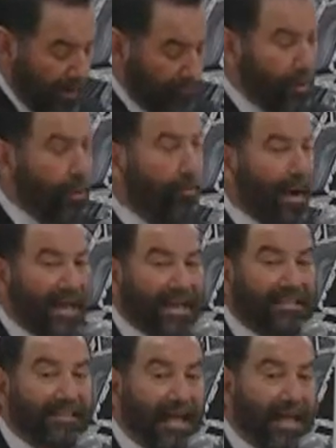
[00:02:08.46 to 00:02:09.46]
Member
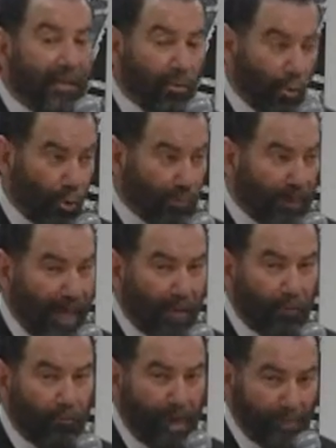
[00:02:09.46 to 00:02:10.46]
Maritza
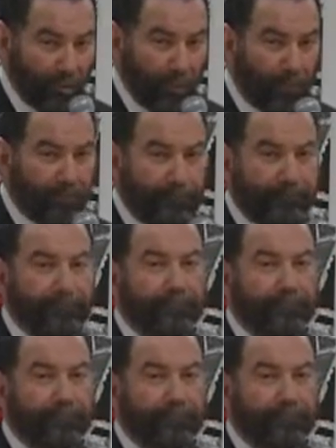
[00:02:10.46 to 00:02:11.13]
Hurtado Barron,